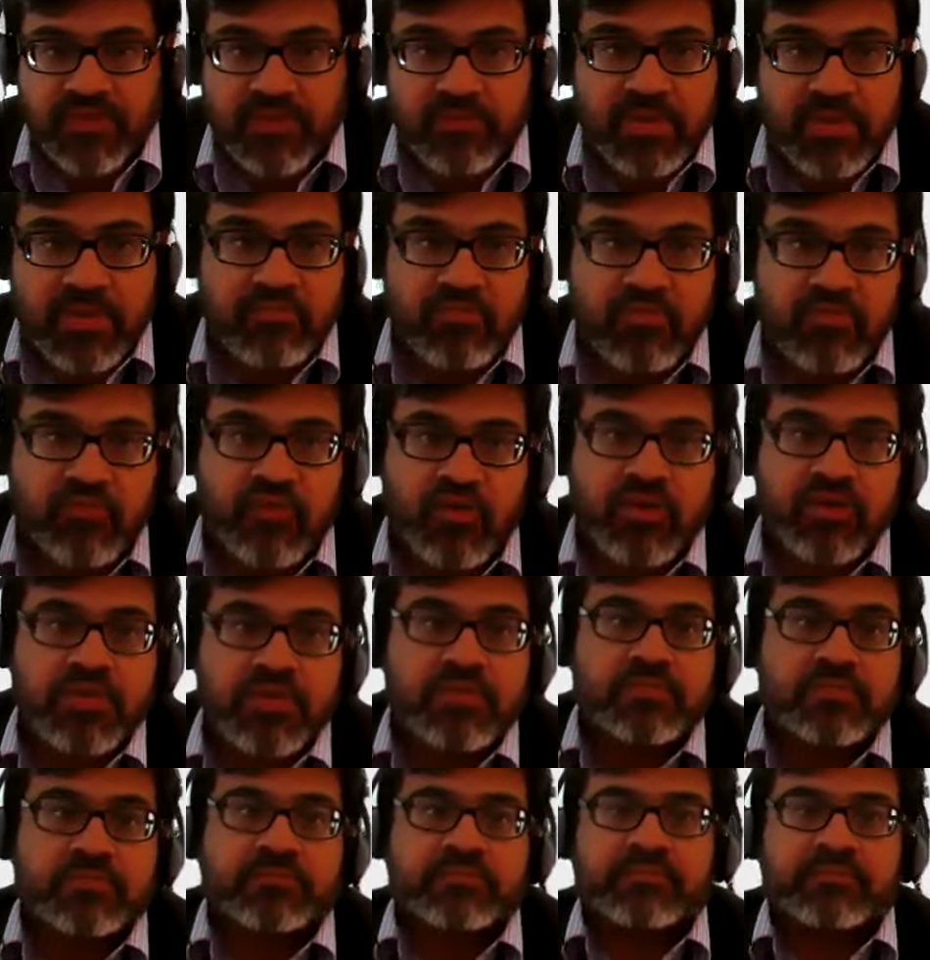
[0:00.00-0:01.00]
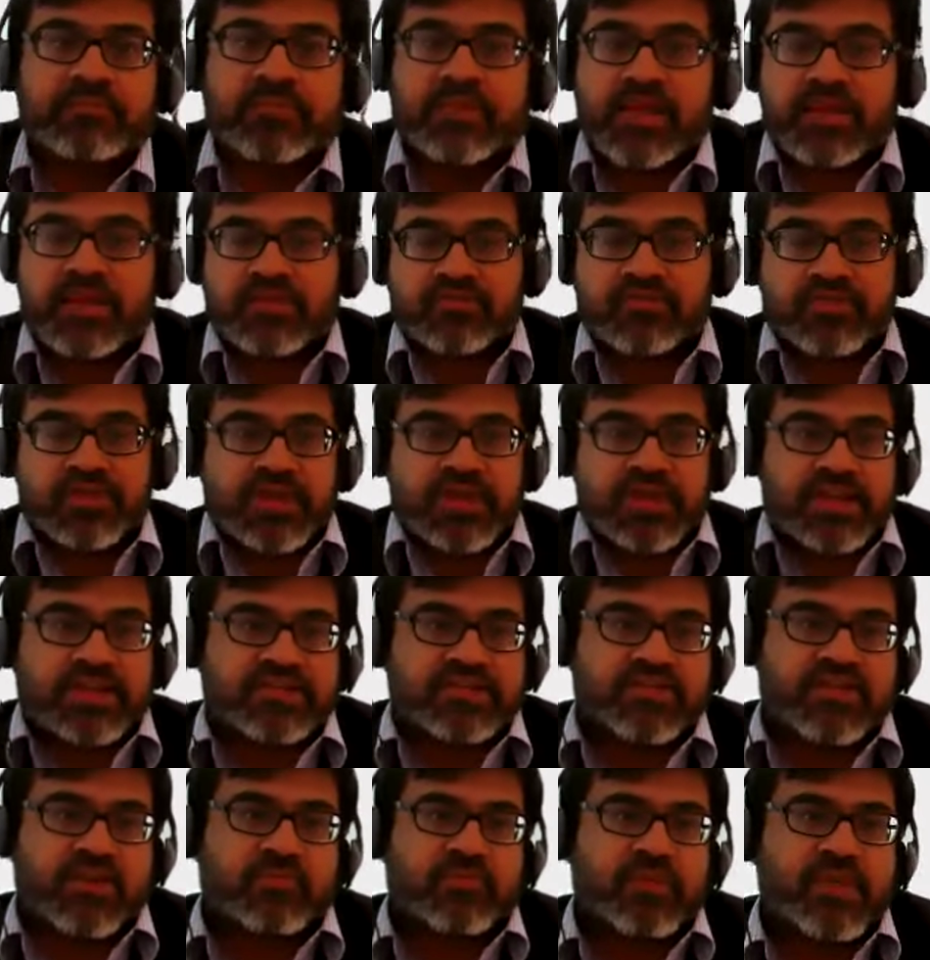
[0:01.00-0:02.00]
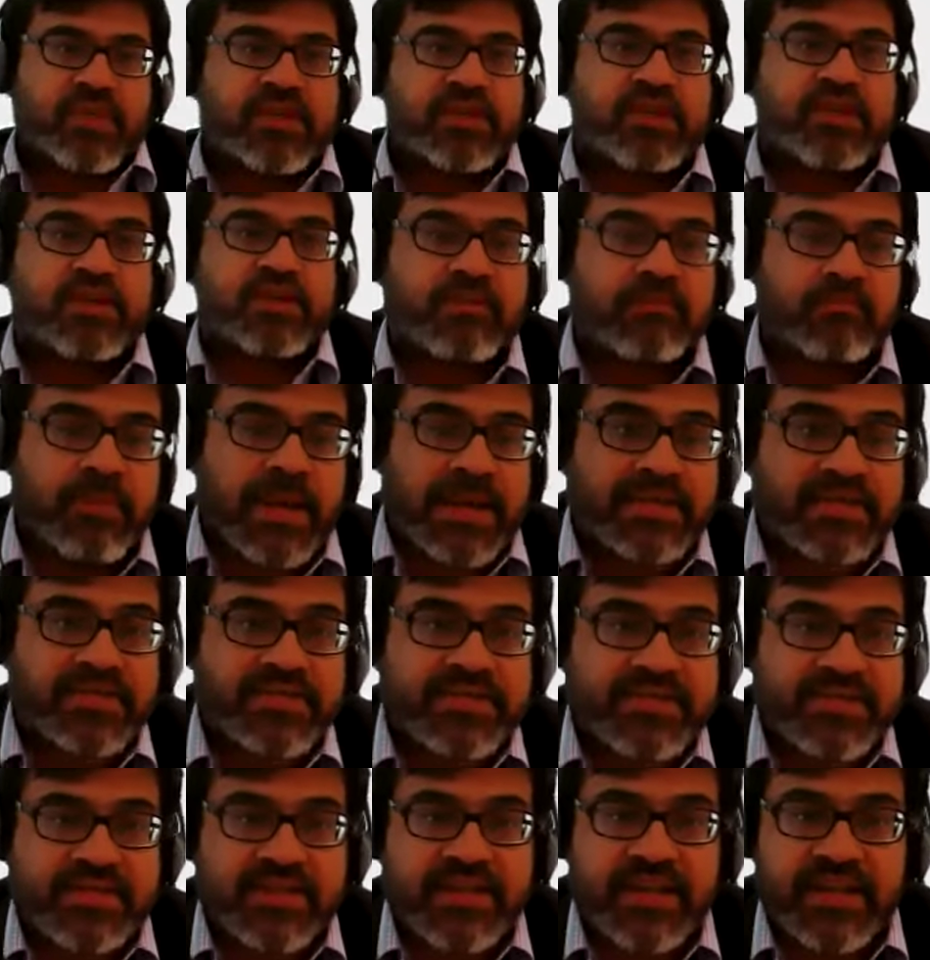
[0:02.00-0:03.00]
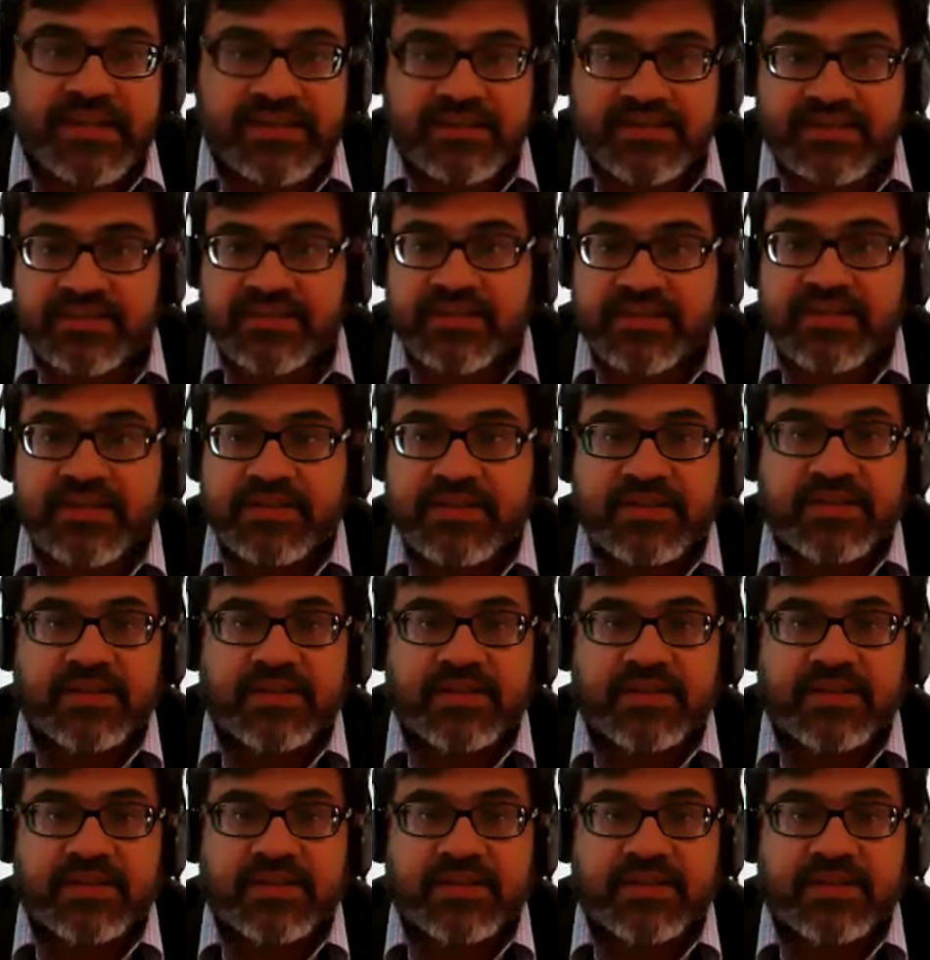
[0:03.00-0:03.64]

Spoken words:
I may move on to the next topic, patents and health.